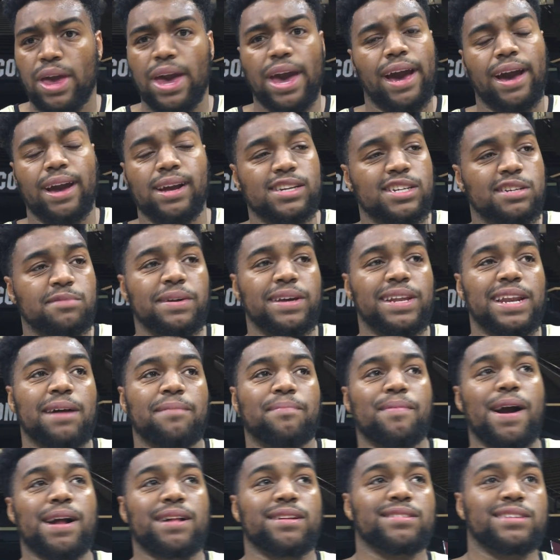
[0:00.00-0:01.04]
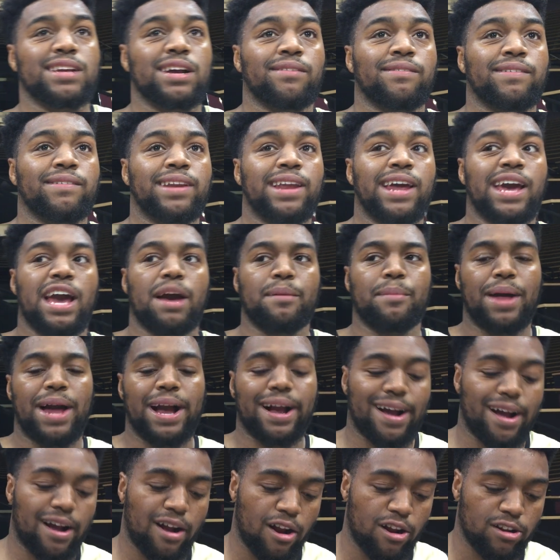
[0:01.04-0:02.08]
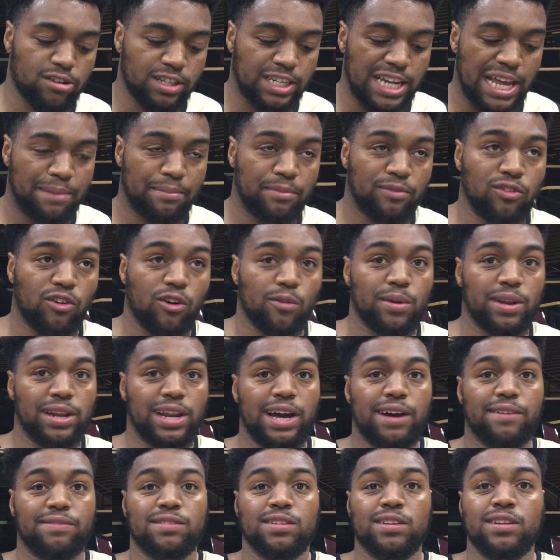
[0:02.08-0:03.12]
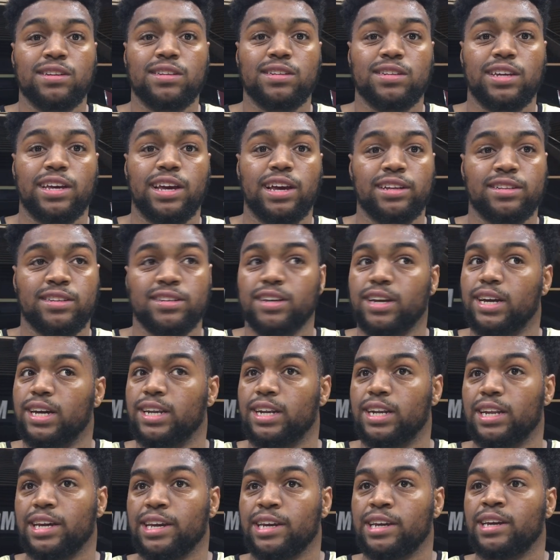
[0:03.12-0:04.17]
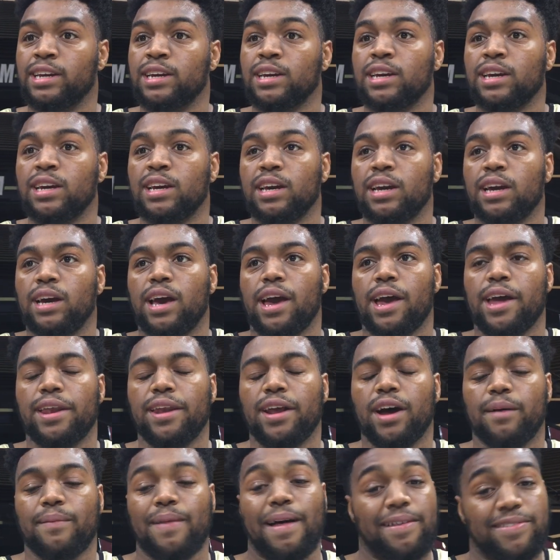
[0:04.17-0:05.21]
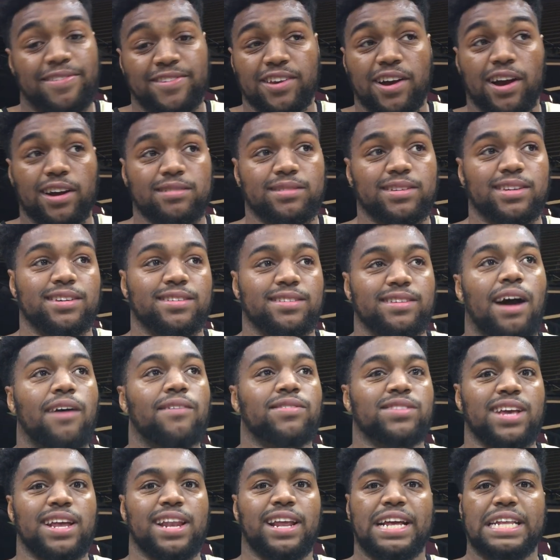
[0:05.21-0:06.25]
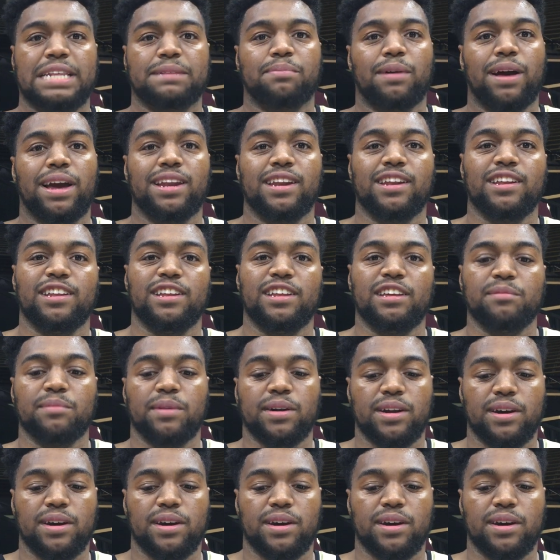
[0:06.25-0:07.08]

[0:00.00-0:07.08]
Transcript: Yeah, just being at practice every day. I mean, I got hurt the day before we left to Italy. And that sucked because obviously I didn't get to play in Italy.